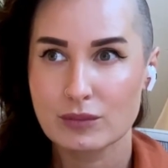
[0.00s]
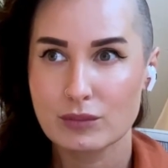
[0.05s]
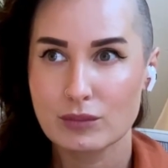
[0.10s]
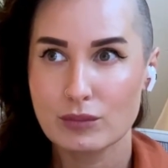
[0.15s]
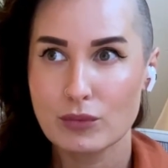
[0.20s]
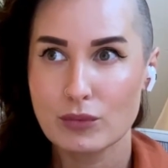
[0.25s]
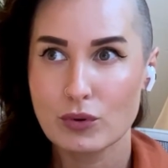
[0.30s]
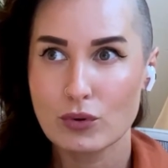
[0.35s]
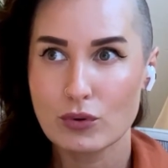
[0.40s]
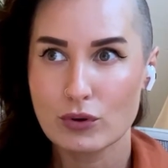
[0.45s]

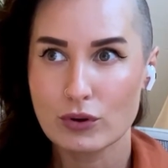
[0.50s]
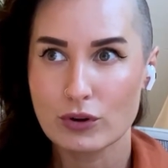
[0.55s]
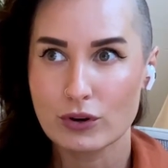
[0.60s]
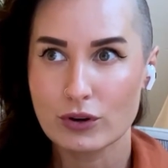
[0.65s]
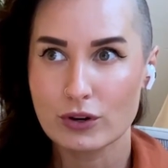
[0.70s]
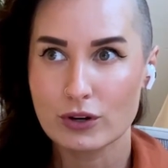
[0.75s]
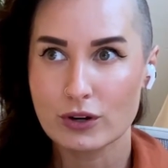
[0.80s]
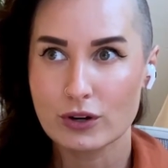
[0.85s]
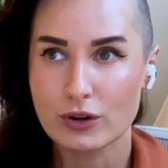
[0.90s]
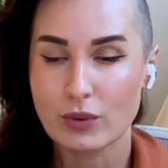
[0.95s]

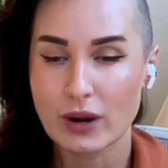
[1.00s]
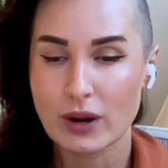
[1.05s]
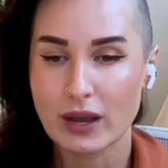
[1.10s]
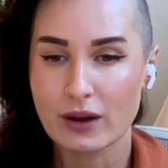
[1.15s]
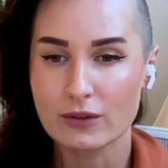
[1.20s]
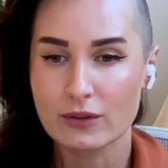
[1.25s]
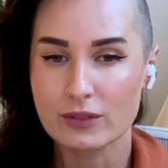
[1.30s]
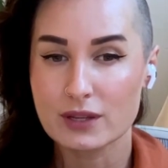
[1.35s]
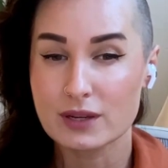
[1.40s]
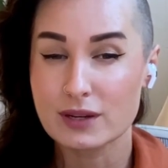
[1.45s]
more
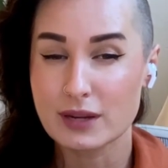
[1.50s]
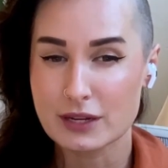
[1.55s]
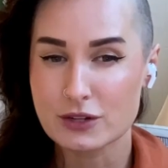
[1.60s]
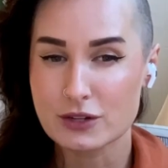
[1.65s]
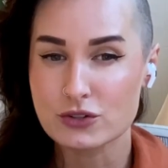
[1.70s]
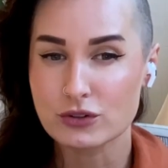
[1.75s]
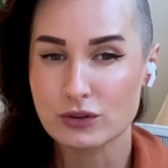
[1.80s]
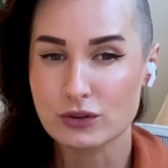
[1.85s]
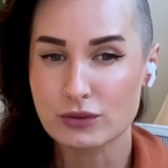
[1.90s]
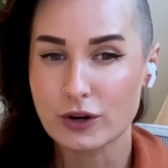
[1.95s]
around the
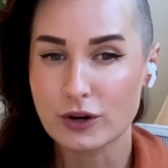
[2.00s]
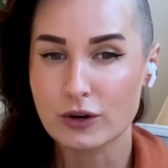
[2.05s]
nature of